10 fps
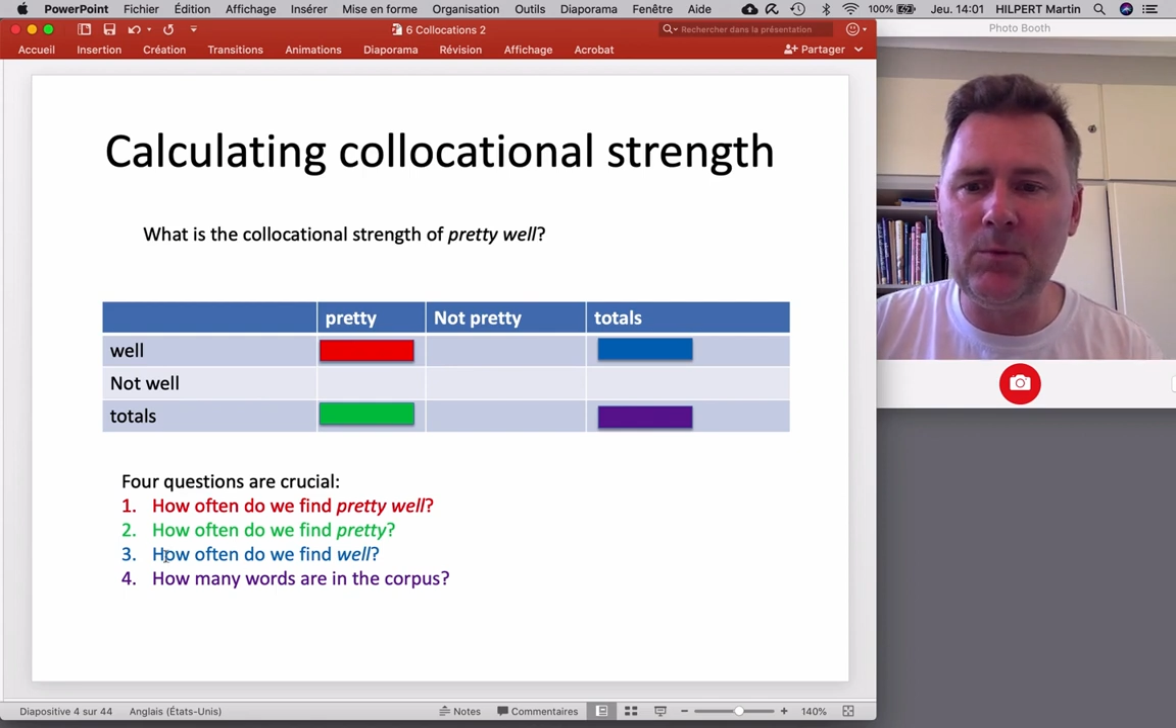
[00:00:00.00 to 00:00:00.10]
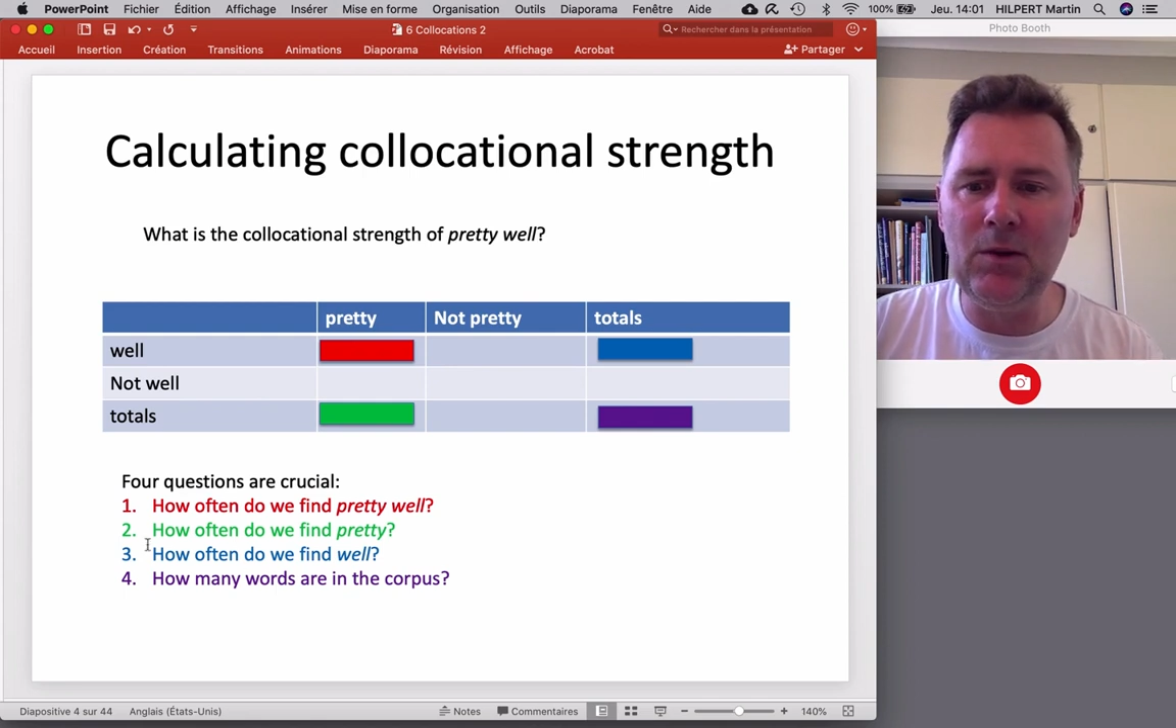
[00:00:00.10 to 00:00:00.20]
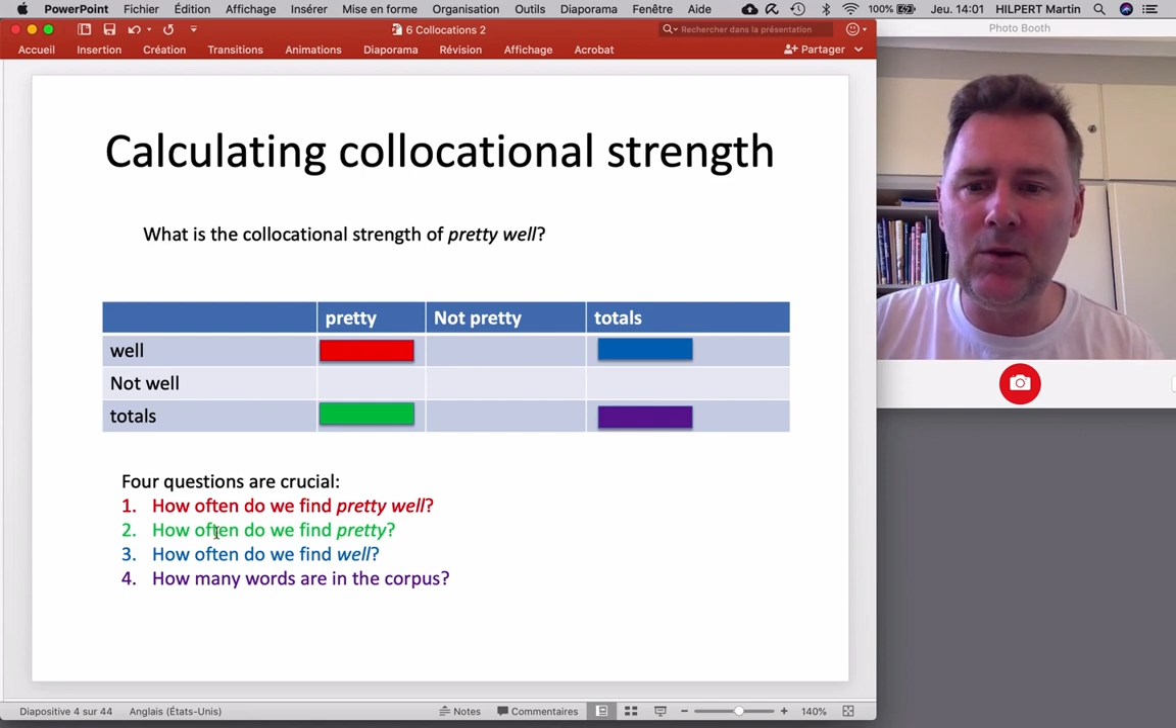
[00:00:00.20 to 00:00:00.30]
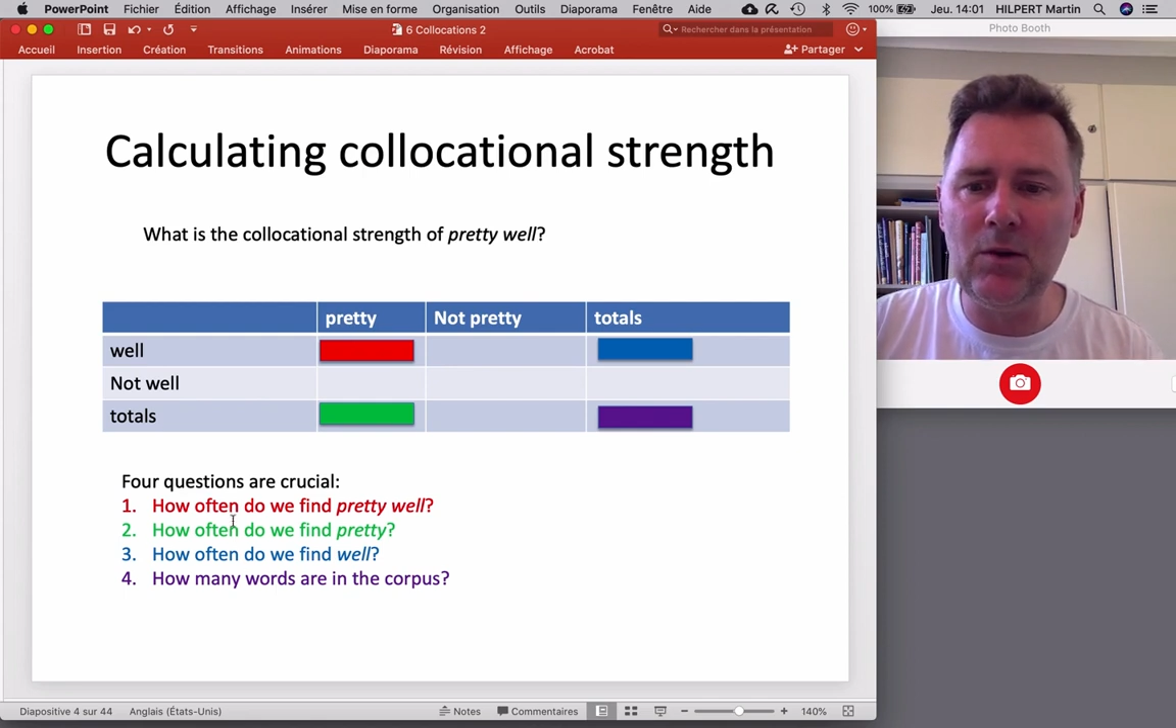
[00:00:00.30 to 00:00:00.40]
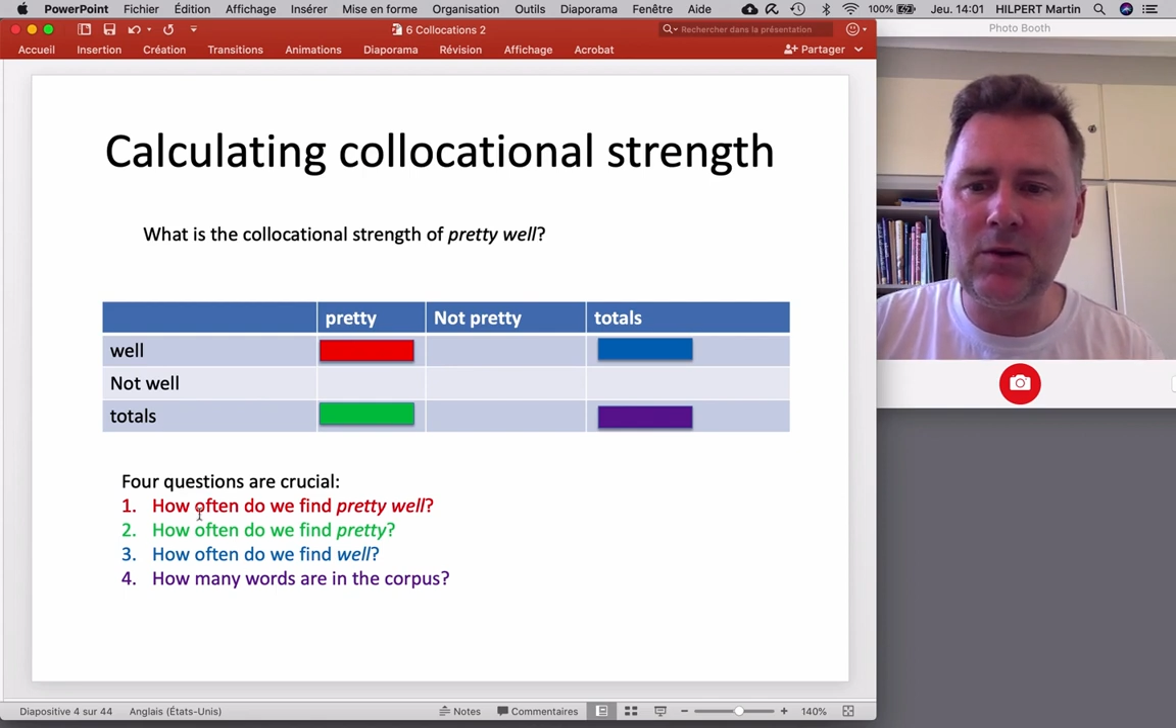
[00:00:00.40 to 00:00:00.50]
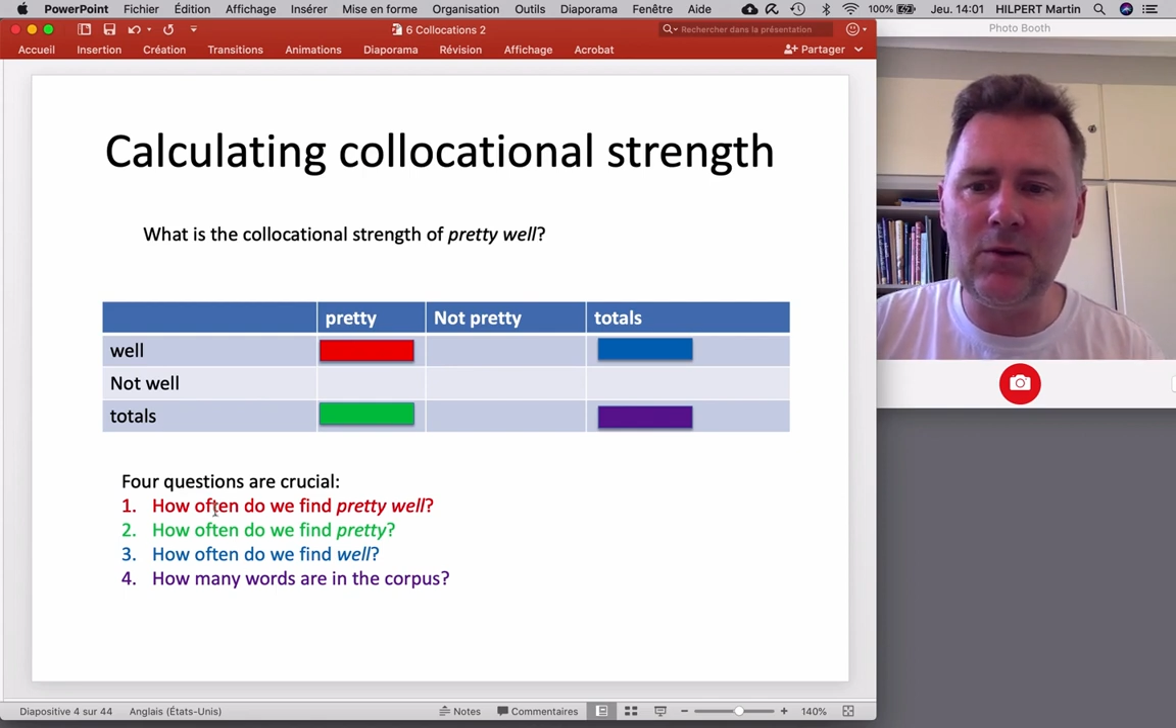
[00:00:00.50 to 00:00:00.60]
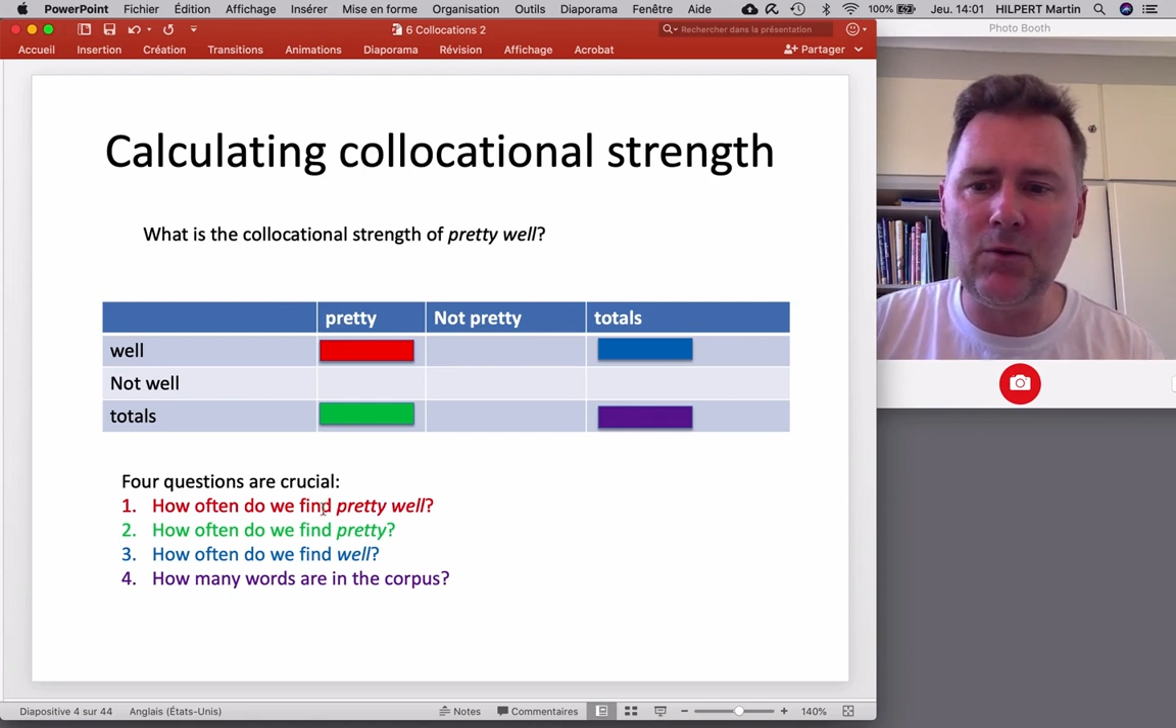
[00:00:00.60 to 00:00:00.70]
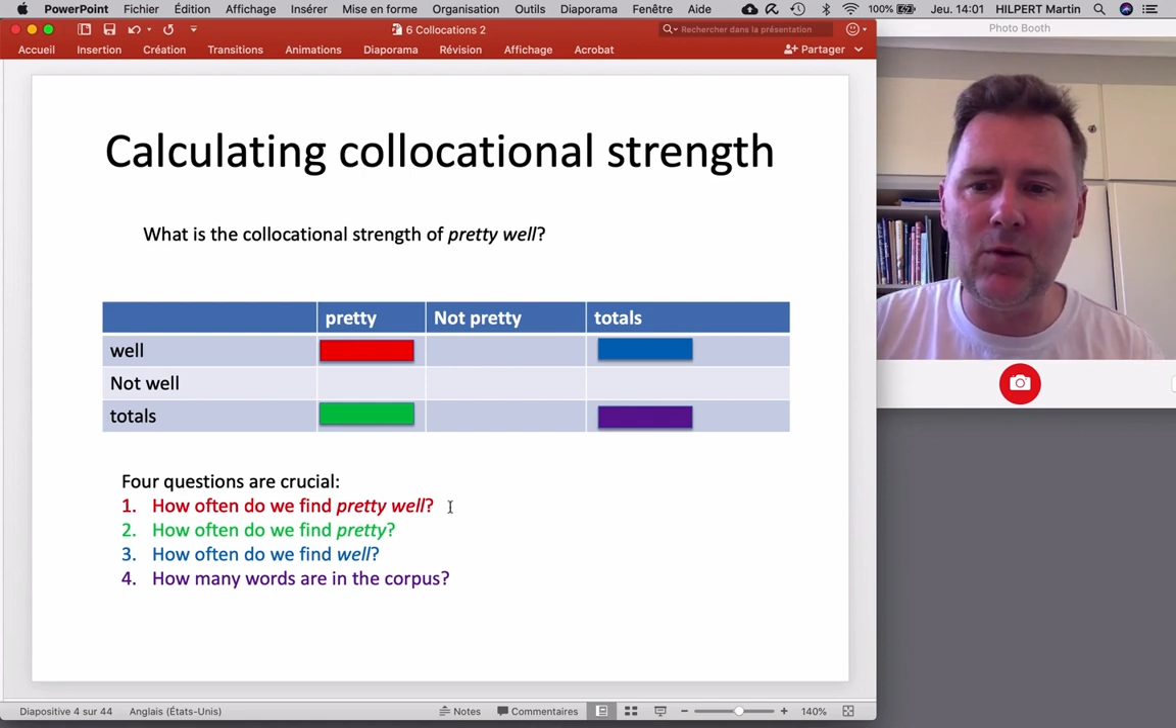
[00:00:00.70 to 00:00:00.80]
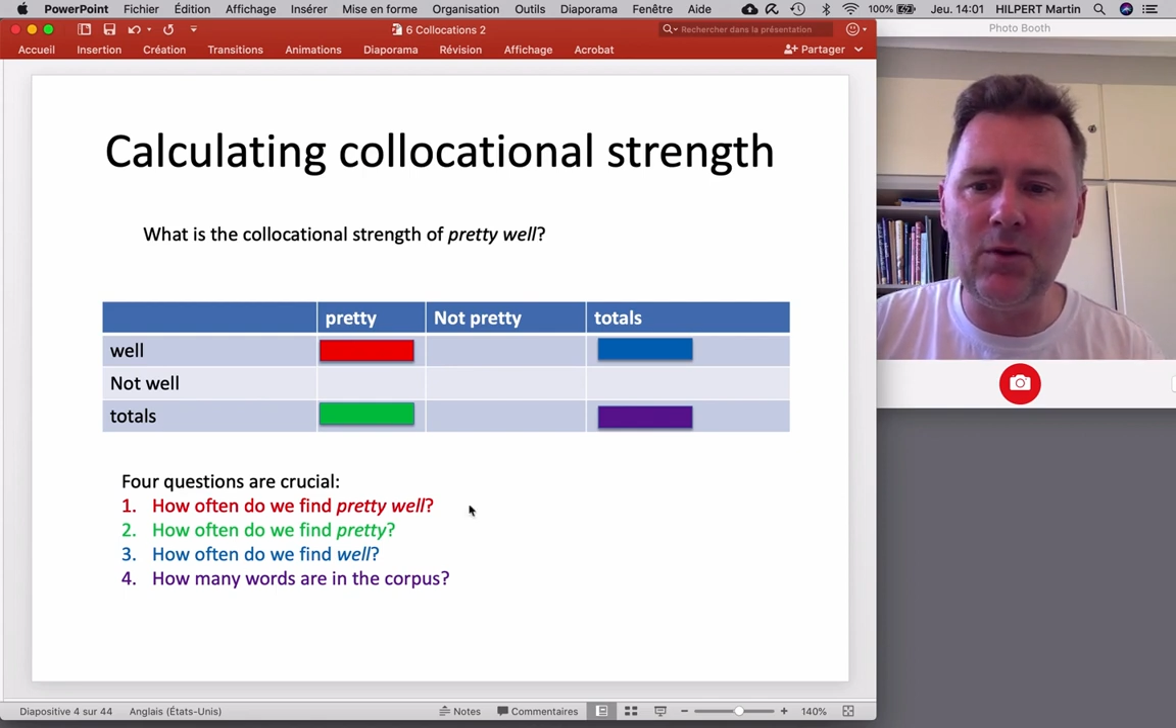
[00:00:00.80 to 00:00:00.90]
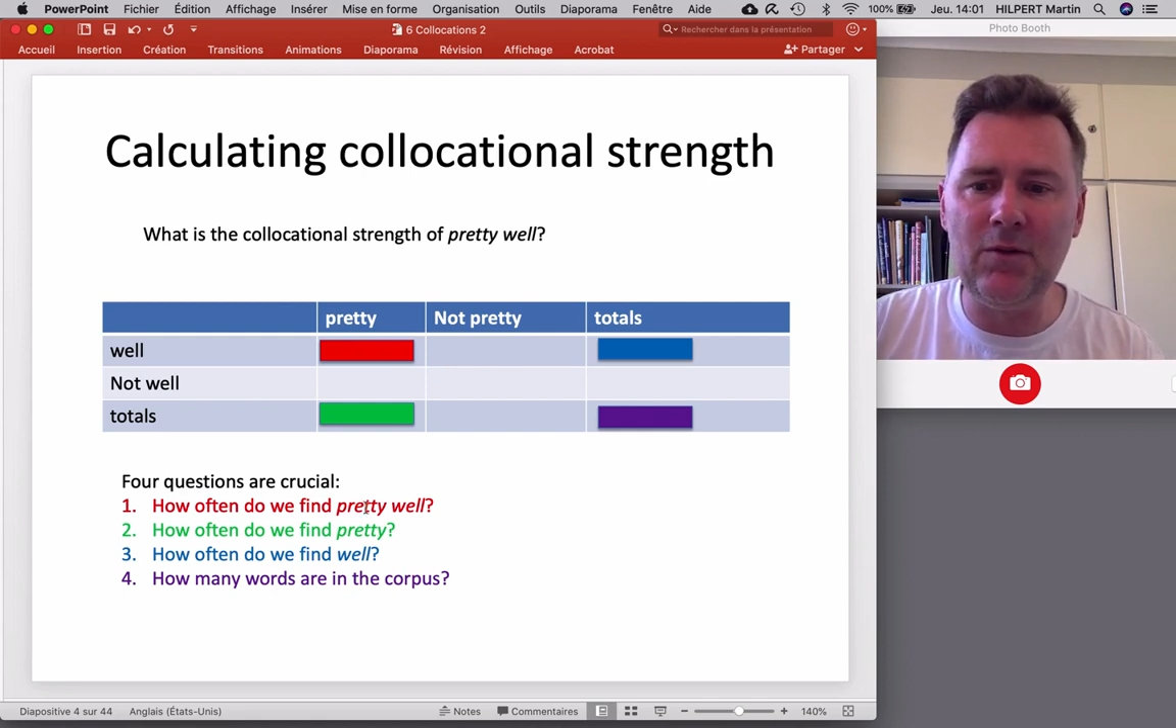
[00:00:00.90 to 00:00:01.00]
we looked
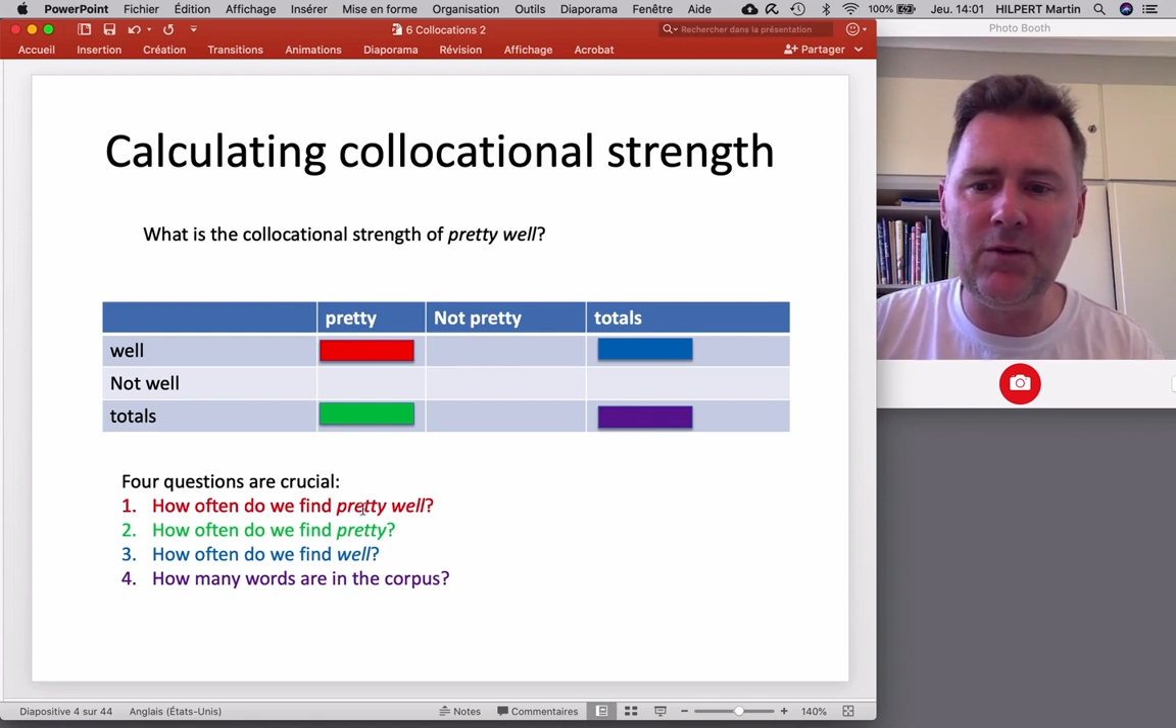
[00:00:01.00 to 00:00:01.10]
for the